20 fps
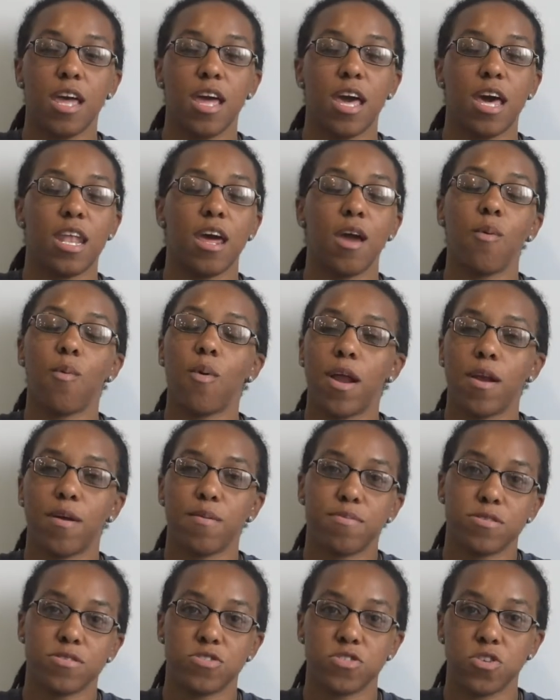and they want to
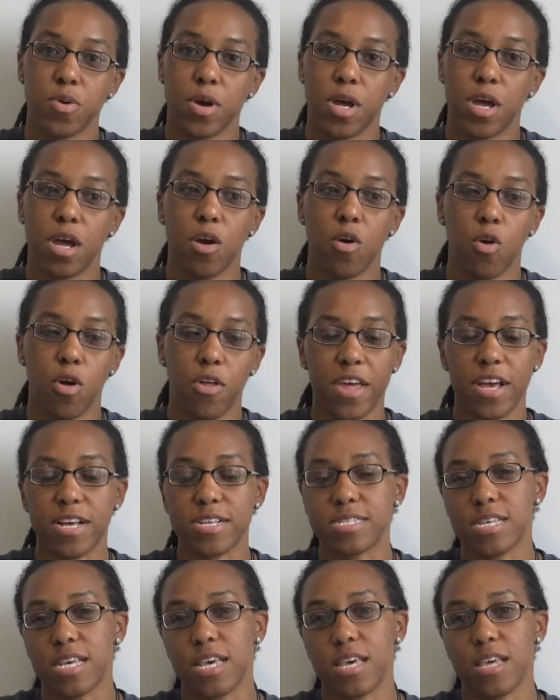pursue it, or they
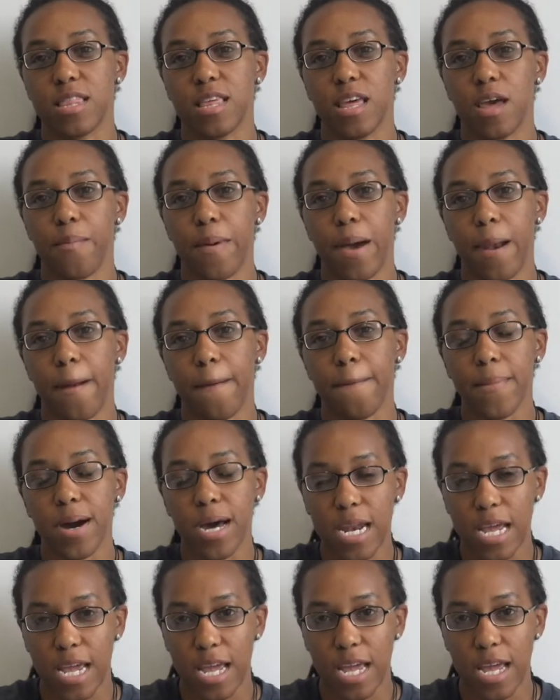see the amount of
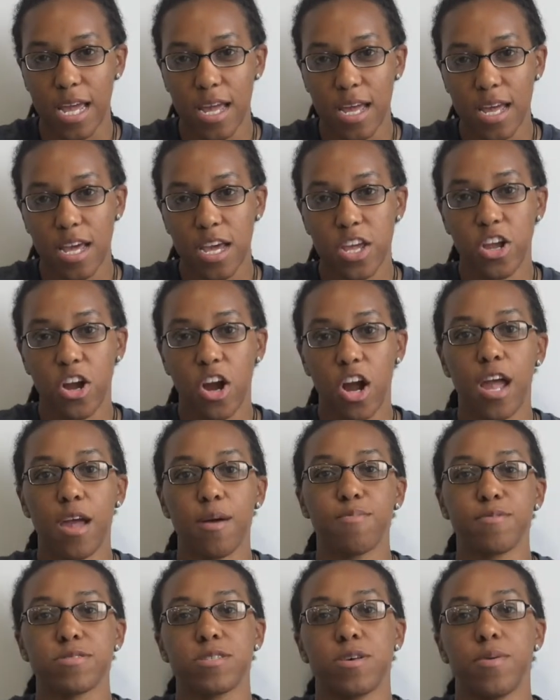money you're
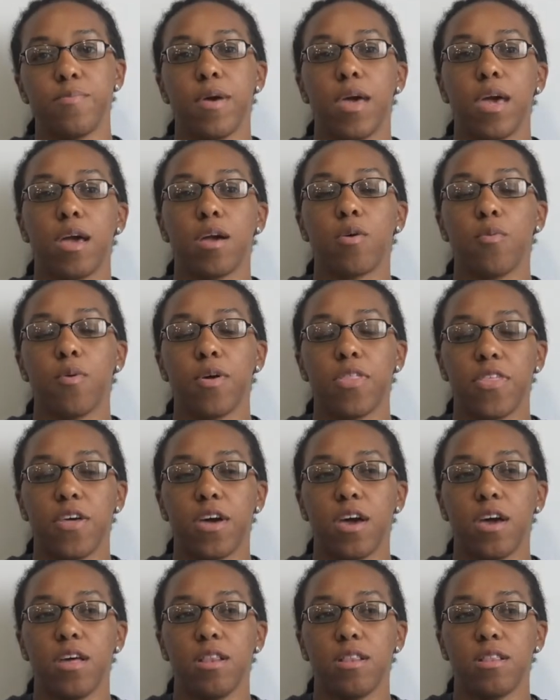able to make
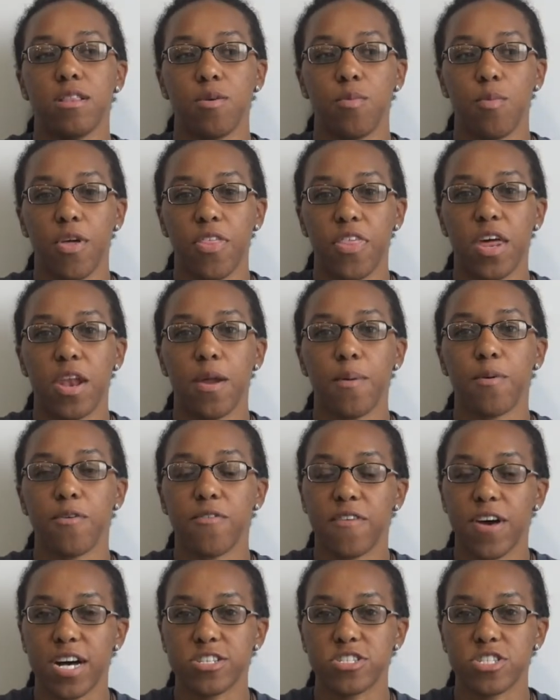within a
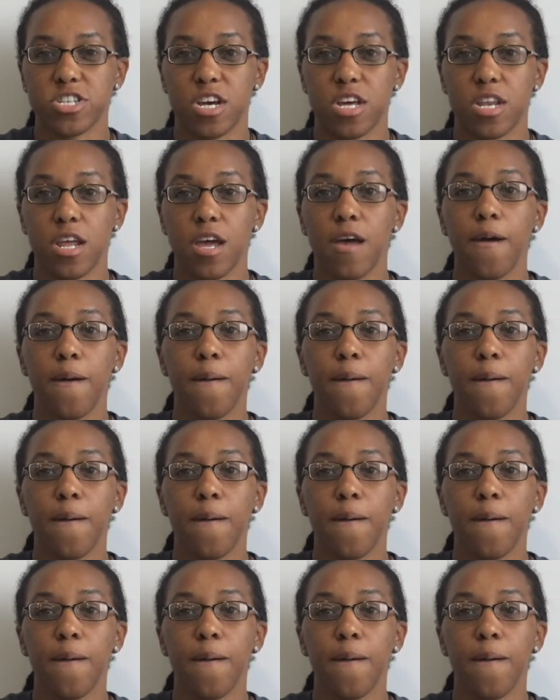profession,